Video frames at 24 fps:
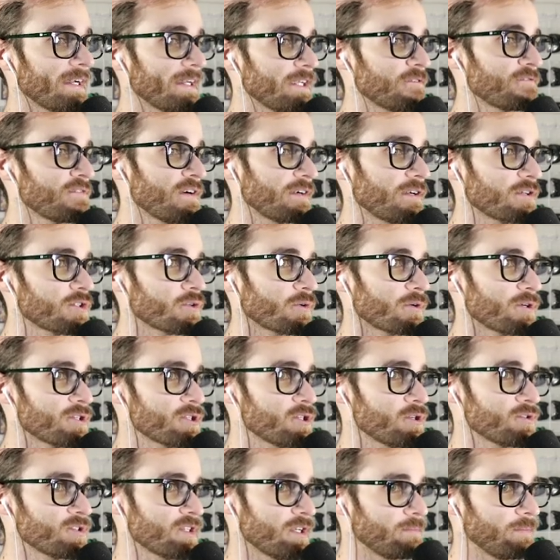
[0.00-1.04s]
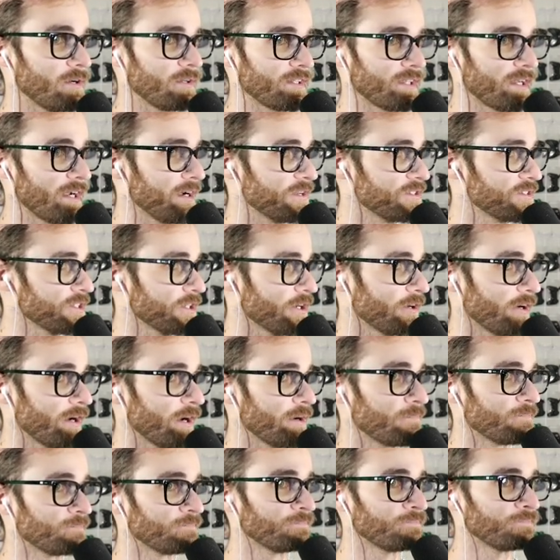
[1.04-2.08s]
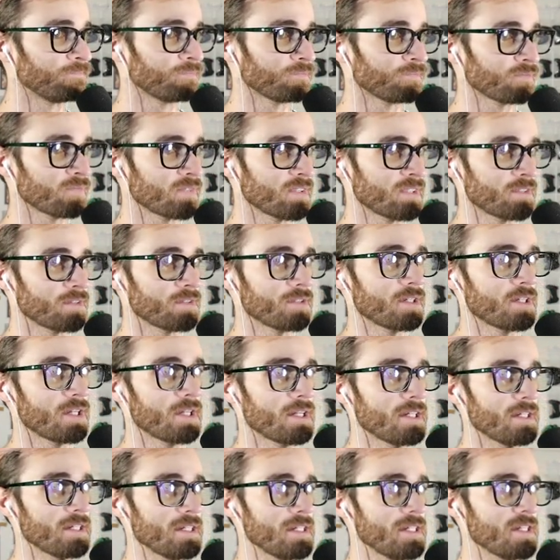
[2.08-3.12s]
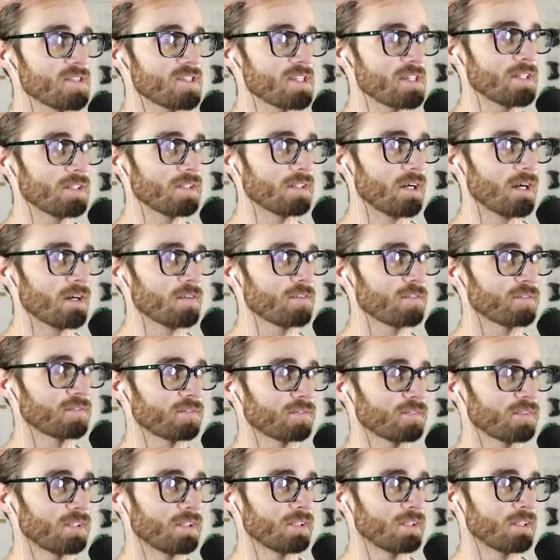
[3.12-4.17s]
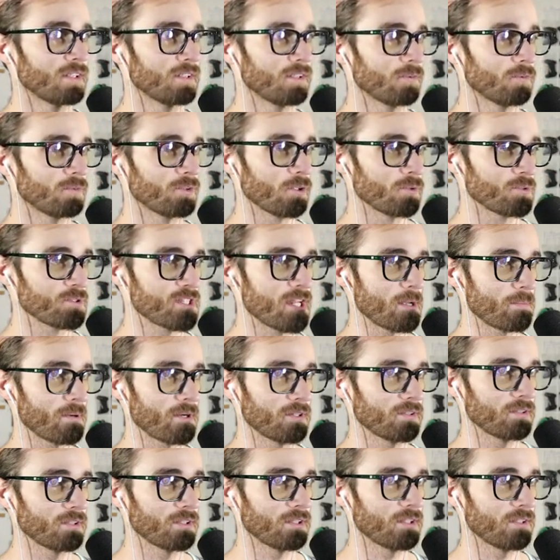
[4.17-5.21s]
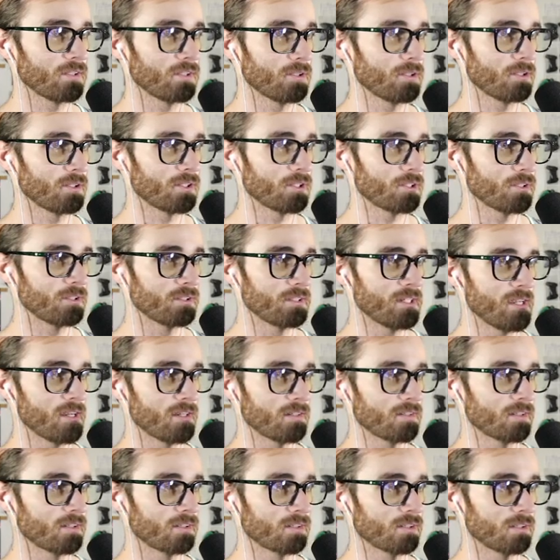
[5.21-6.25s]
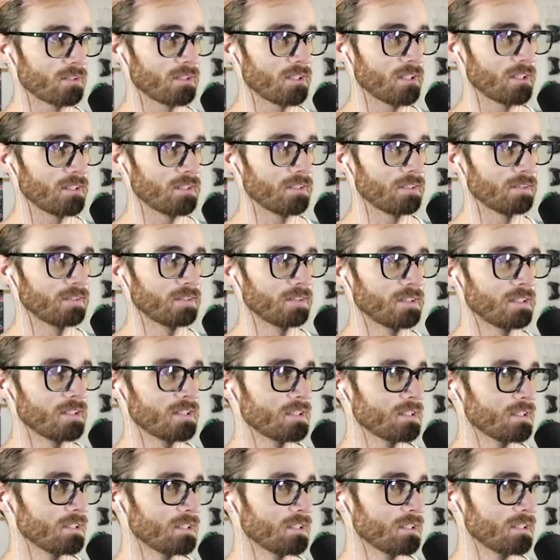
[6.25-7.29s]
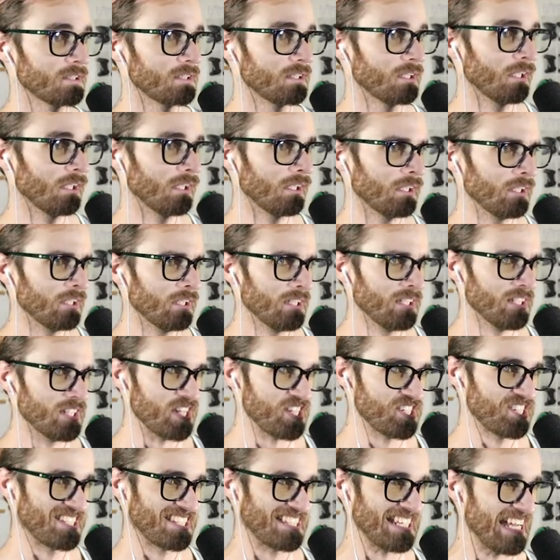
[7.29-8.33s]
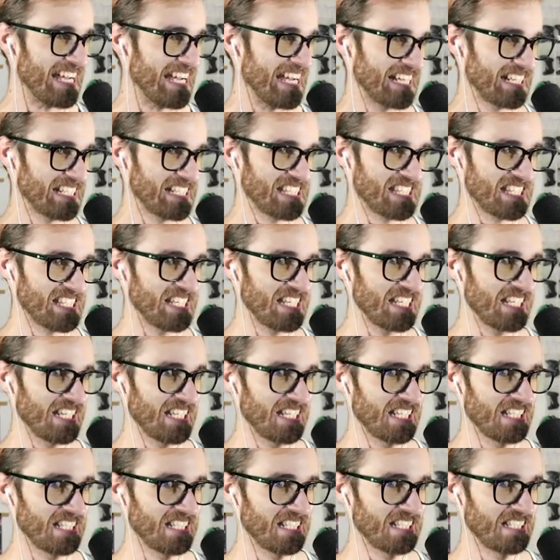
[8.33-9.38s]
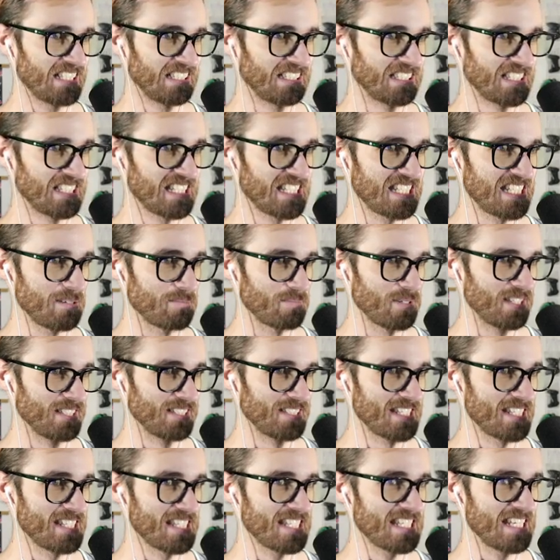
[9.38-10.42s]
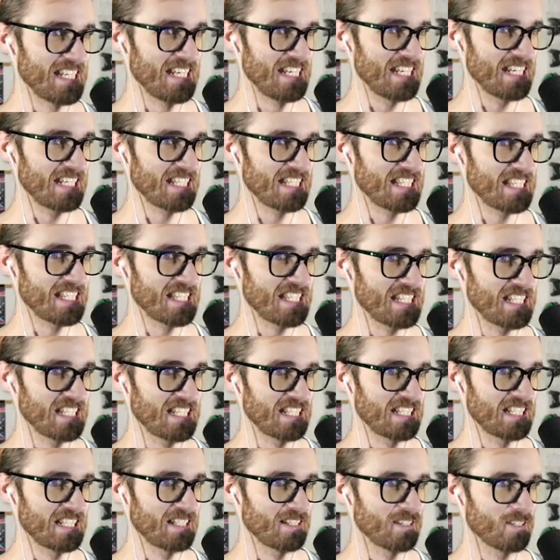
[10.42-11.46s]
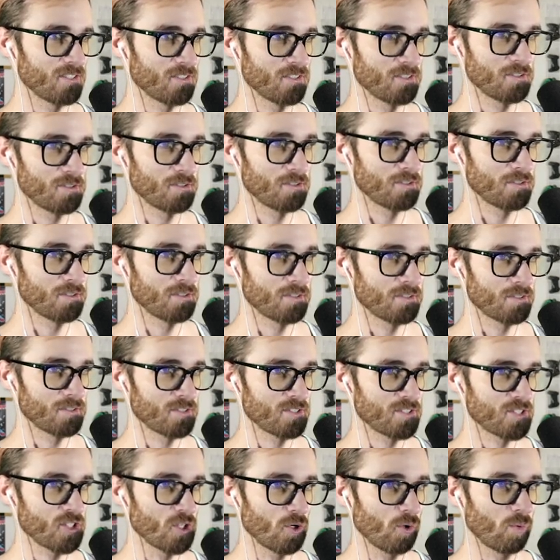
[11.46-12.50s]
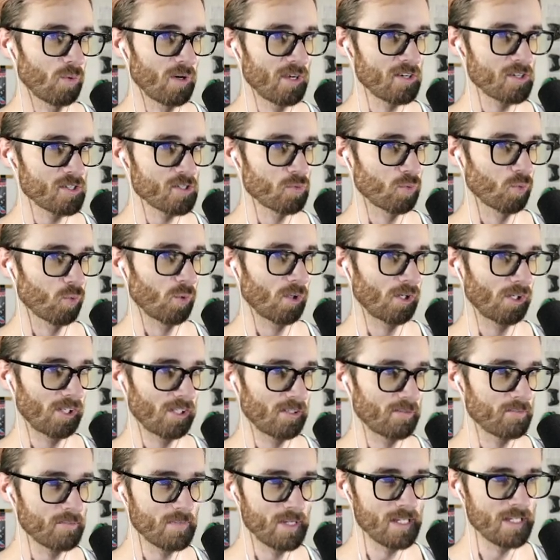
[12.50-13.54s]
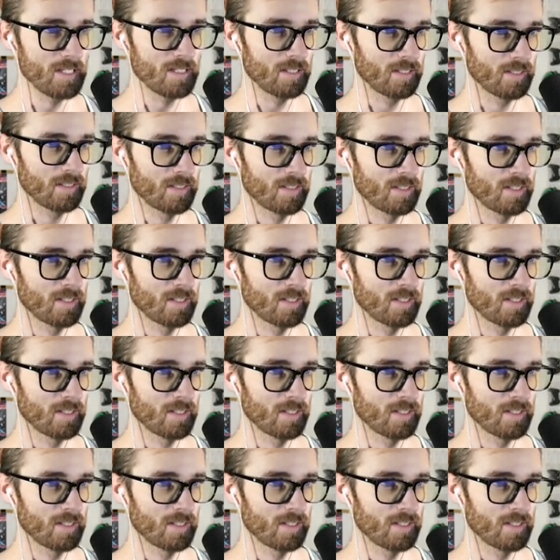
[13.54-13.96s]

You found a torch. Use it to melt the ice. All right. Easy enough. Don't step on the... Uh, the yeah, the... The, uh, the sticks. Don't step on the sticks. So where's Wormy?